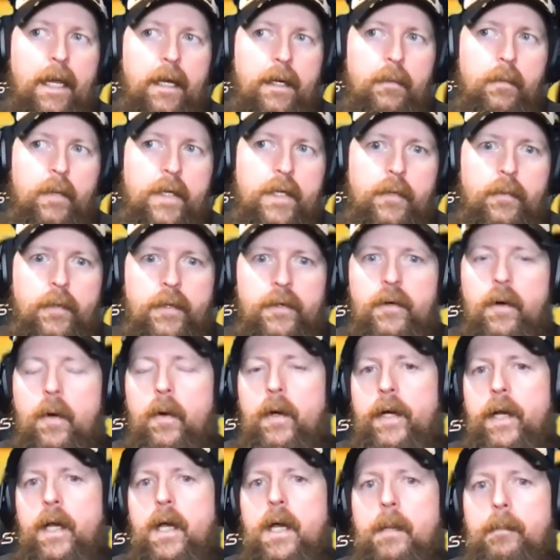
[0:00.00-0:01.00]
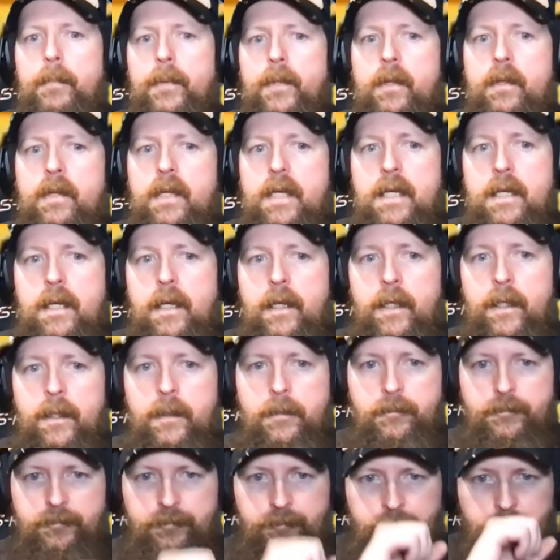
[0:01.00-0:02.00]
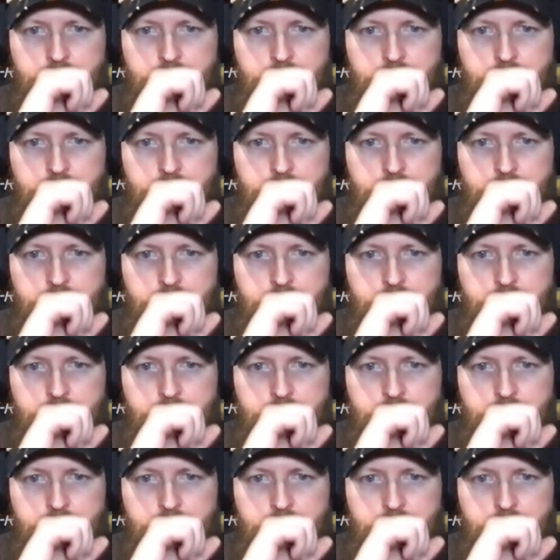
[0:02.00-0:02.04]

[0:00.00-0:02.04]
and when you were growing up, the uh,